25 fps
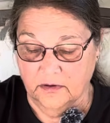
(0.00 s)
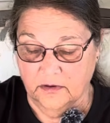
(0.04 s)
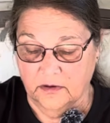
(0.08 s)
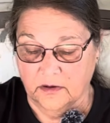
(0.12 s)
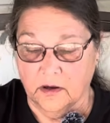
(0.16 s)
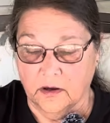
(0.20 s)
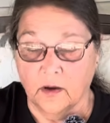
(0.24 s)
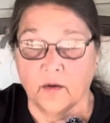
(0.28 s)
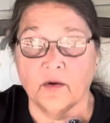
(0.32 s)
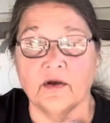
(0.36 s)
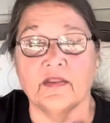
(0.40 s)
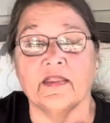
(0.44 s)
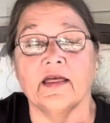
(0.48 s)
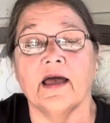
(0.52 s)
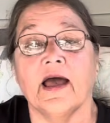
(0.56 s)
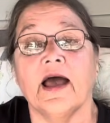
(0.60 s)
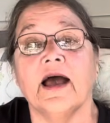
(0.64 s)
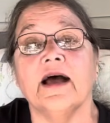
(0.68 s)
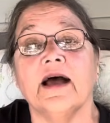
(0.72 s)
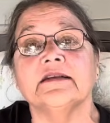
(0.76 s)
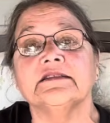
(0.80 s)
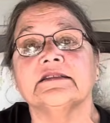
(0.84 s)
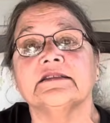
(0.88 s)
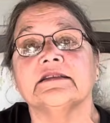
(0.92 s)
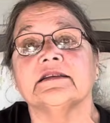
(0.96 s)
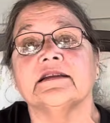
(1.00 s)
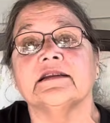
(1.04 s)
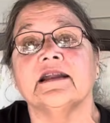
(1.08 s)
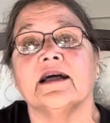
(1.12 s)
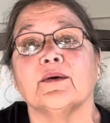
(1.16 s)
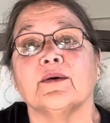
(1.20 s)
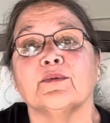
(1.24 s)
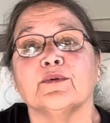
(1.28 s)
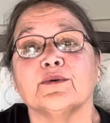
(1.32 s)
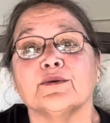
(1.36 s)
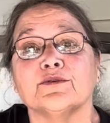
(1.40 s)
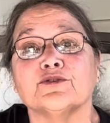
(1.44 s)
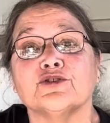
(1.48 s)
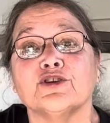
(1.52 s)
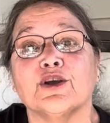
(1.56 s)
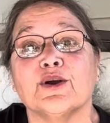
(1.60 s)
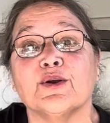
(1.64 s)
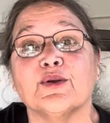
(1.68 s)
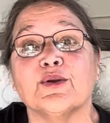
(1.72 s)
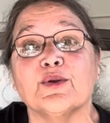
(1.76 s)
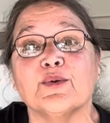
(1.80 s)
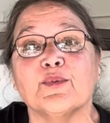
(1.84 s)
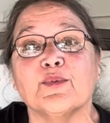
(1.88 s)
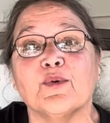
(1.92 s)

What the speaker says: go in the house and I will show you